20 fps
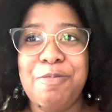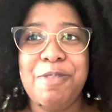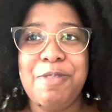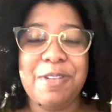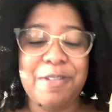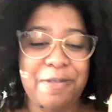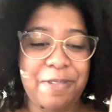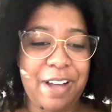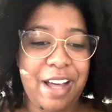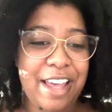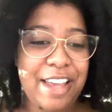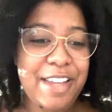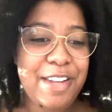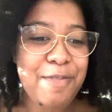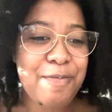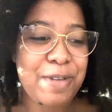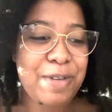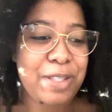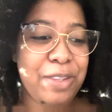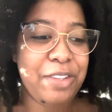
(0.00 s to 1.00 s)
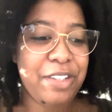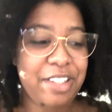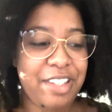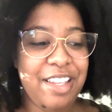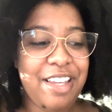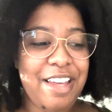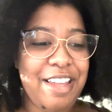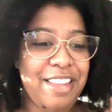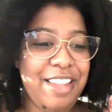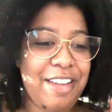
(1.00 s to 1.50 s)
be fine, but looking
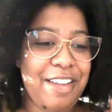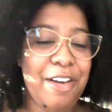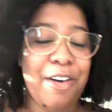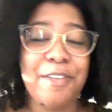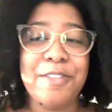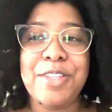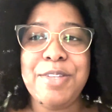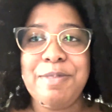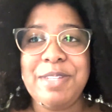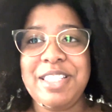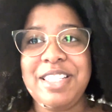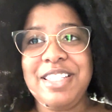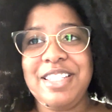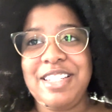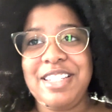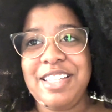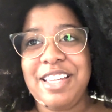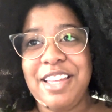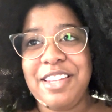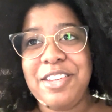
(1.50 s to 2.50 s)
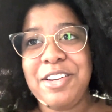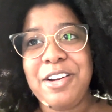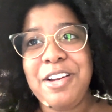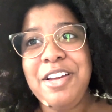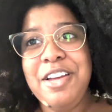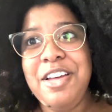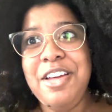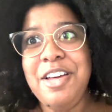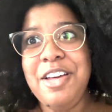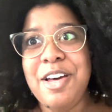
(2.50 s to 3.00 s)
at like all these pieces together,
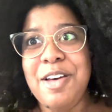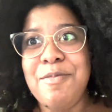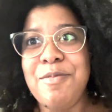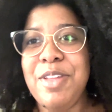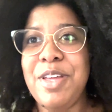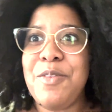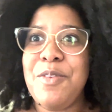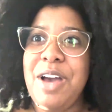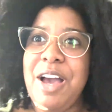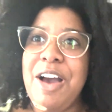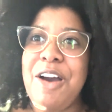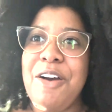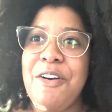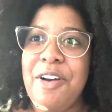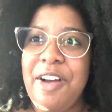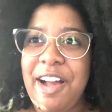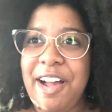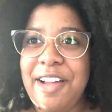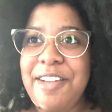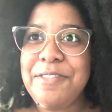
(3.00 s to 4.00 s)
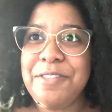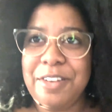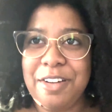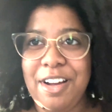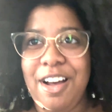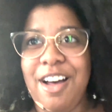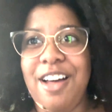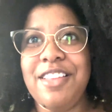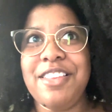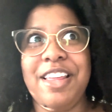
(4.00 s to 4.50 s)
I'm like, wow, I
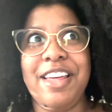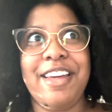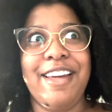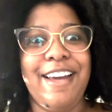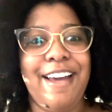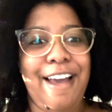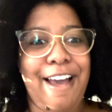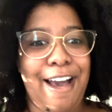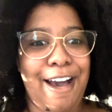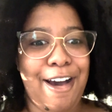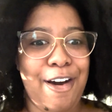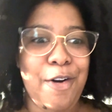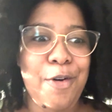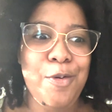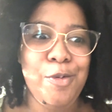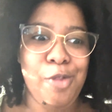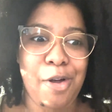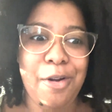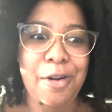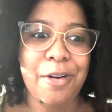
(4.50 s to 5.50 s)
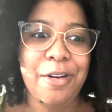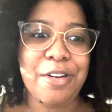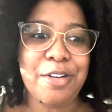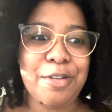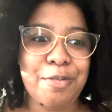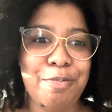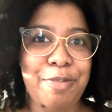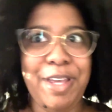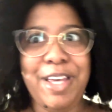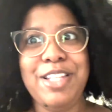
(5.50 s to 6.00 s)
forgot like how large
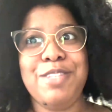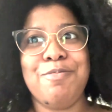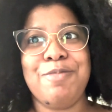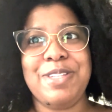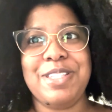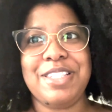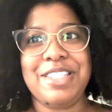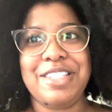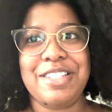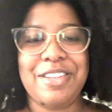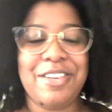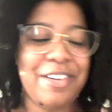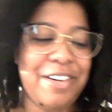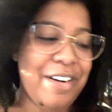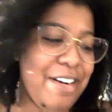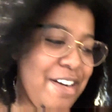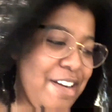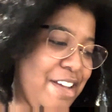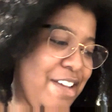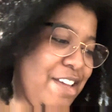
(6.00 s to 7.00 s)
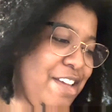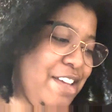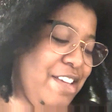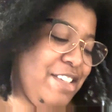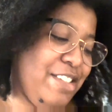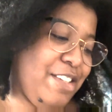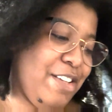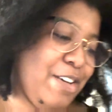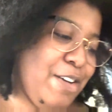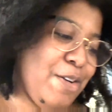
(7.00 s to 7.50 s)
pants pieces are.
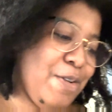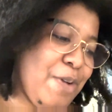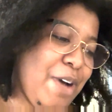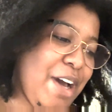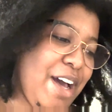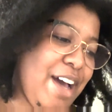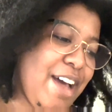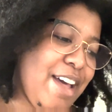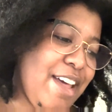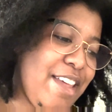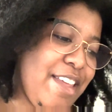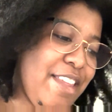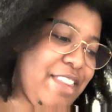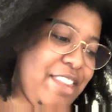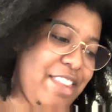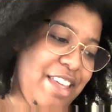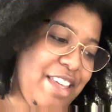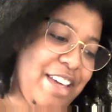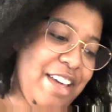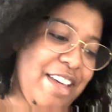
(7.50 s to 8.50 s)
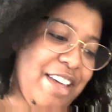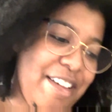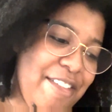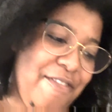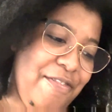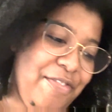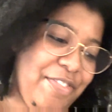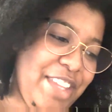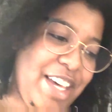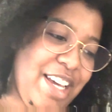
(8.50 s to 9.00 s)
So I think
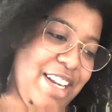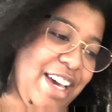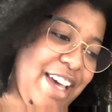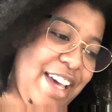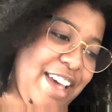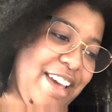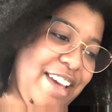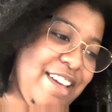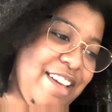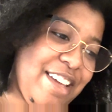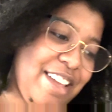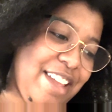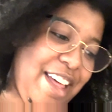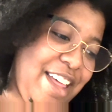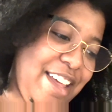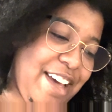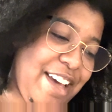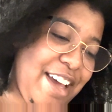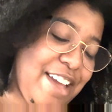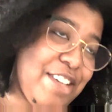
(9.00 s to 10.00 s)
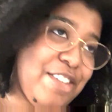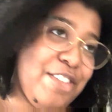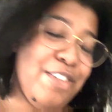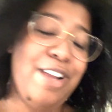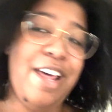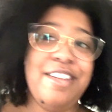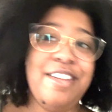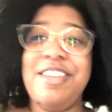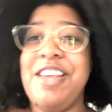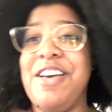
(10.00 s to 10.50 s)
that I should
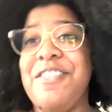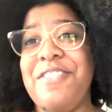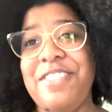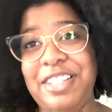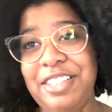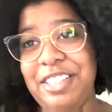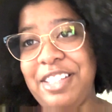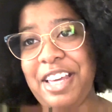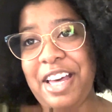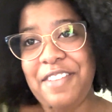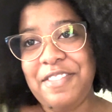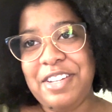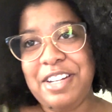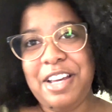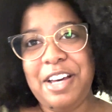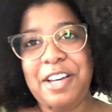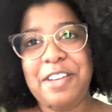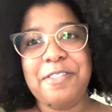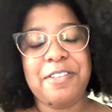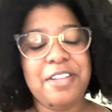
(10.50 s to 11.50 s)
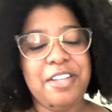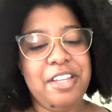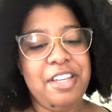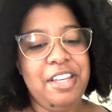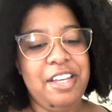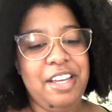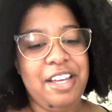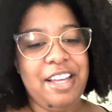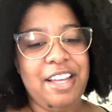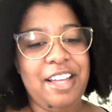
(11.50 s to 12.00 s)
definitely have enough,
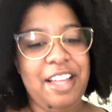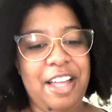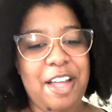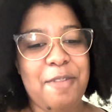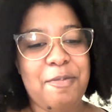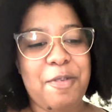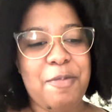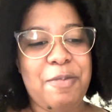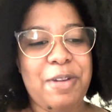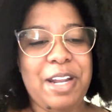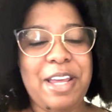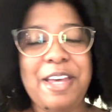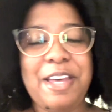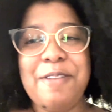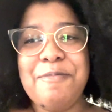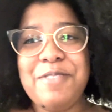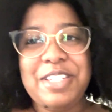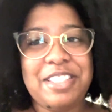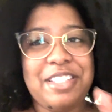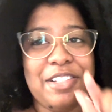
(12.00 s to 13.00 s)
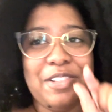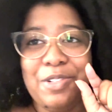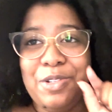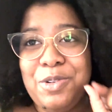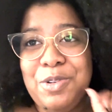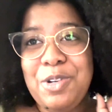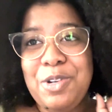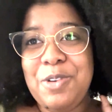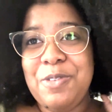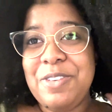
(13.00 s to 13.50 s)
but I am just a little
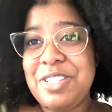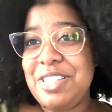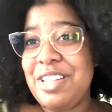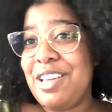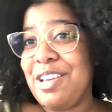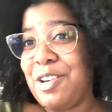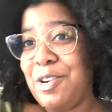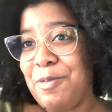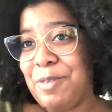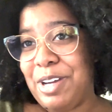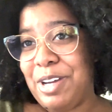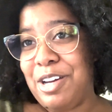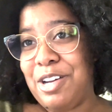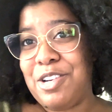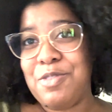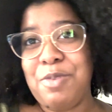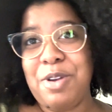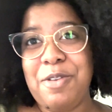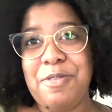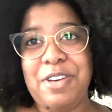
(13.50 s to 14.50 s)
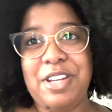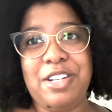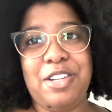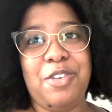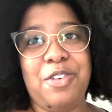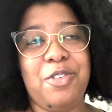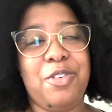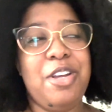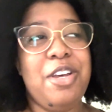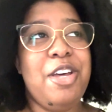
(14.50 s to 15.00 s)
nervous, like, oh my gosh, what if I don't?
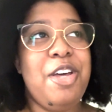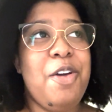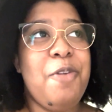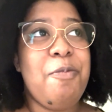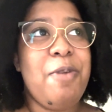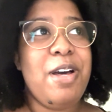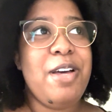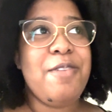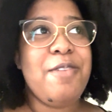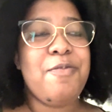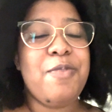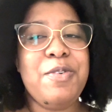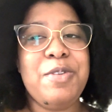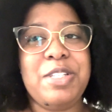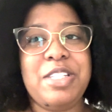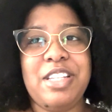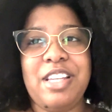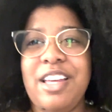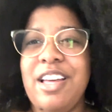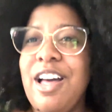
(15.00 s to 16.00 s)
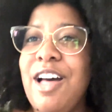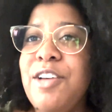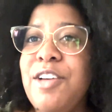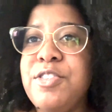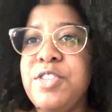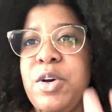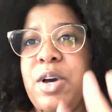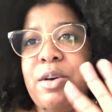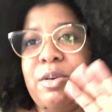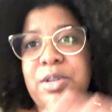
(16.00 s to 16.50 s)
But we will see. Also,
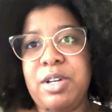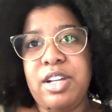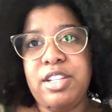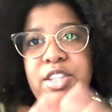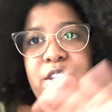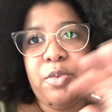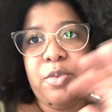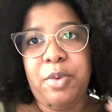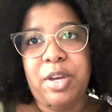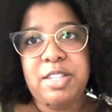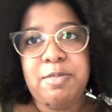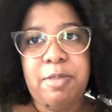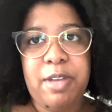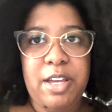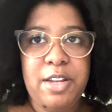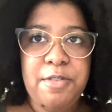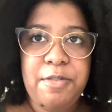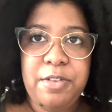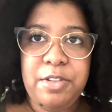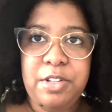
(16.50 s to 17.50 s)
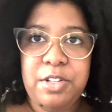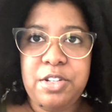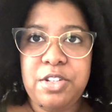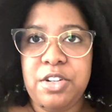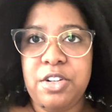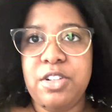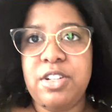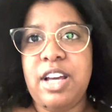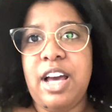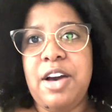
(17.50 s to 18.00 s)
I will cut the waistband for the
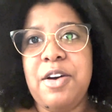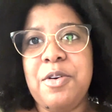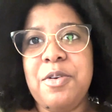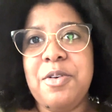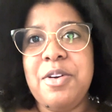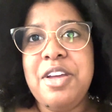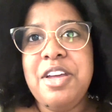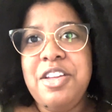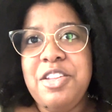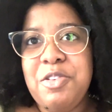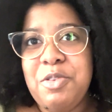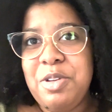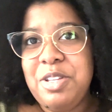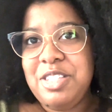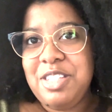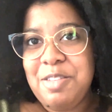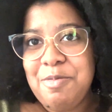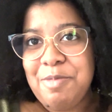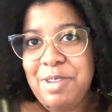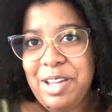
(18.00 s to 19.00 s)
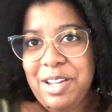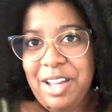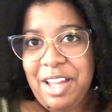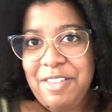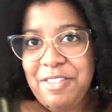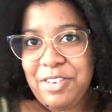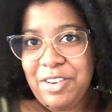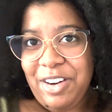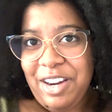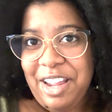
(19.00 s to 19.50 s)
shirt out. You can see I
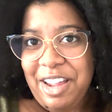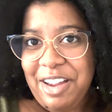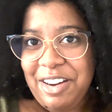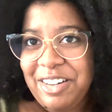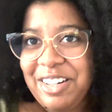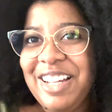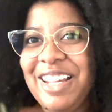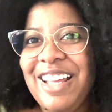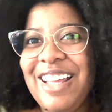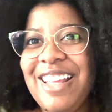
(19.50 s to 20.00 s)
have gray hair,